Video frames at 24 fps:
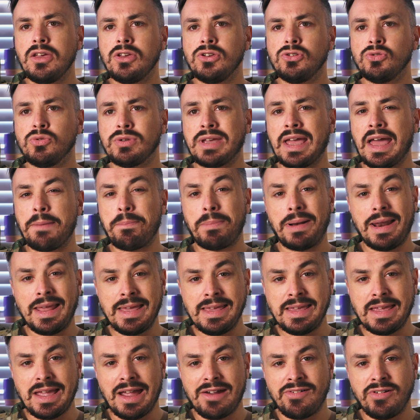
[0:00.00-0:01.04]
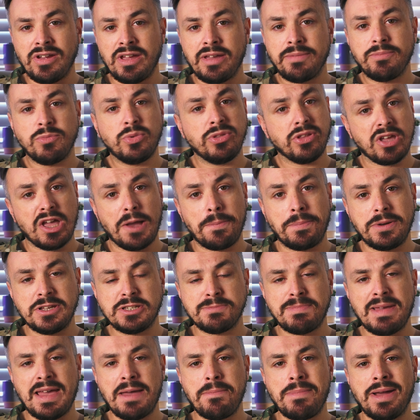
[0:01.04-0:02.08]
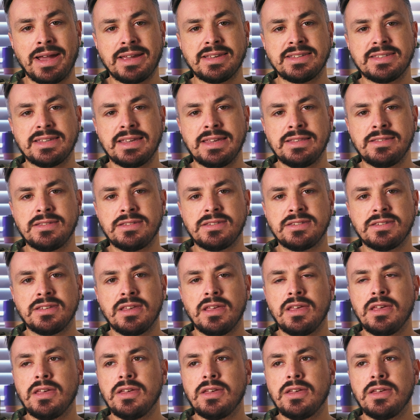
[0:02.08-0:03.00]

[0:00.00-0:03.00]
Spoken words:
You'll get a plate carrier with a couple of spare magazines,